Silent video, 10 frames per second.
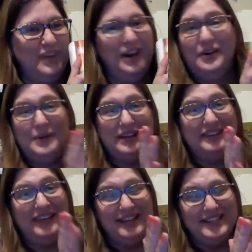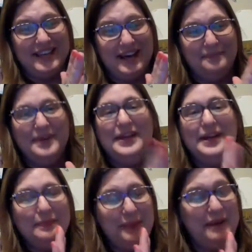I don't know when I'll get to them,
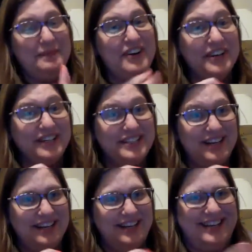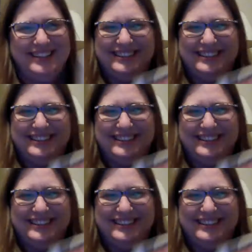but I'm very excited.